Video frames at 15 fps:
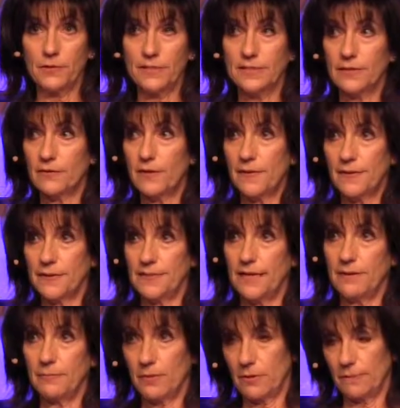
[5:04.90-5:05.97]
books that are on the
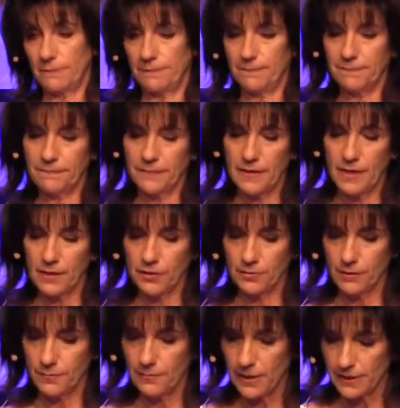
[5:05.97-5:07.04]
table that you
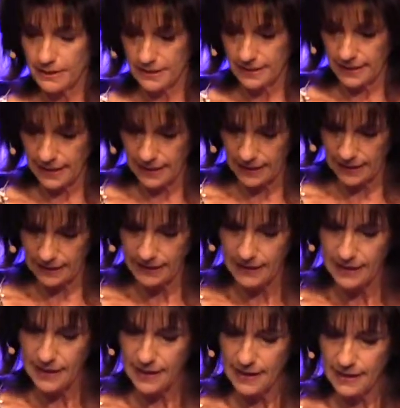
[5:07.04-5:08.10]
can buy today,
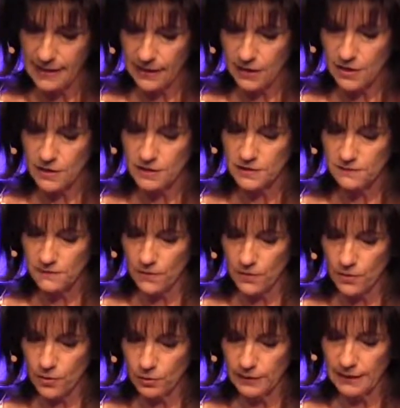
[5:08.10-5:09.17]
it calls
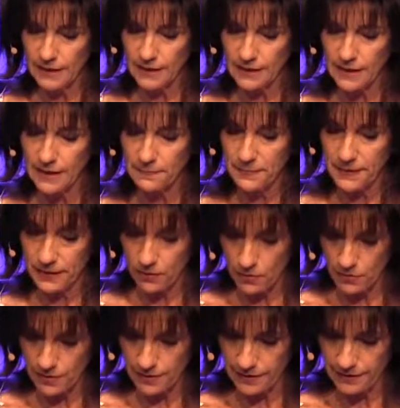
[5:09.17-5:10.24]
for only 1.25
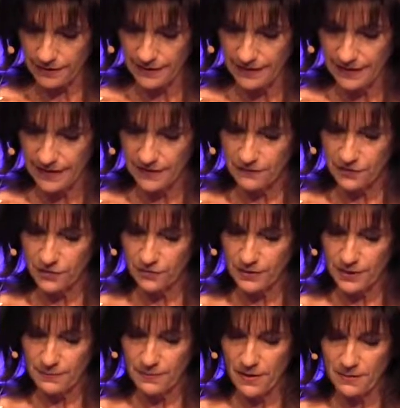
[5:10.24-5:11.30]
cups of
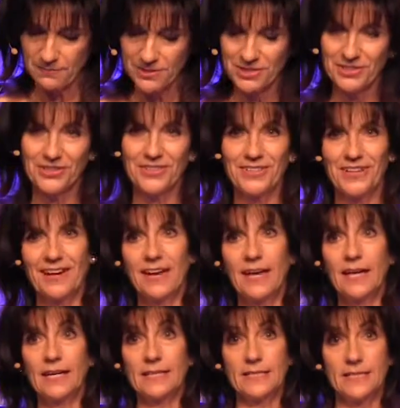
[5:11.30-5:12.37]
coconut palm sugar
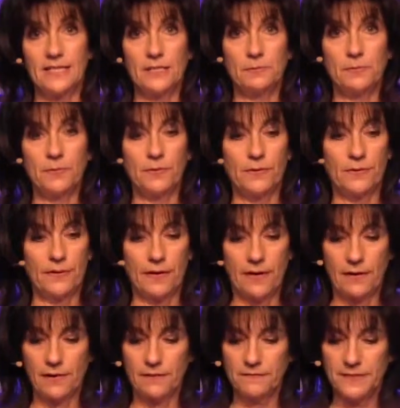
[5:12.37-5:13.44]
and a teaspoon
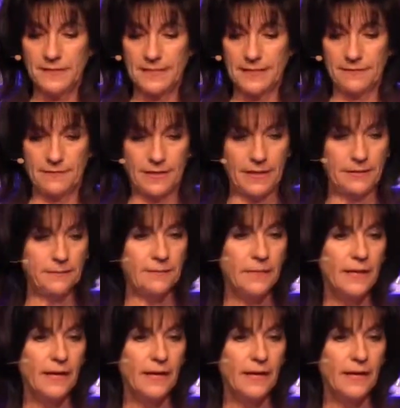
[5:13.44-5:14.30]
of stevia.